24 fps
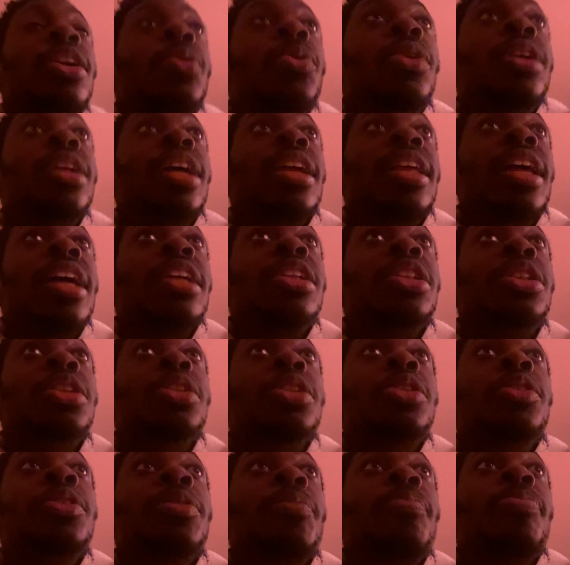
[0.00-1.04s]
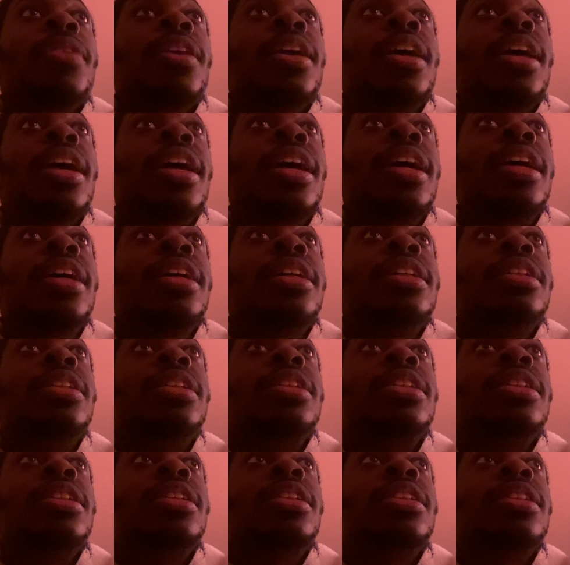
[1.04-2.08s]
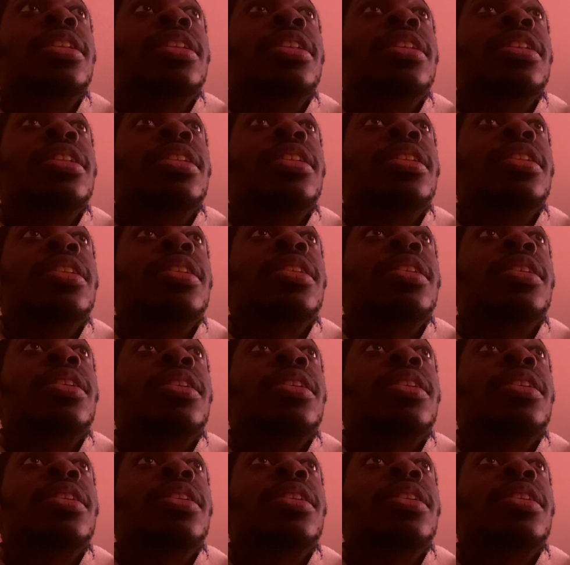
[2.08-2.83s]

one I like too is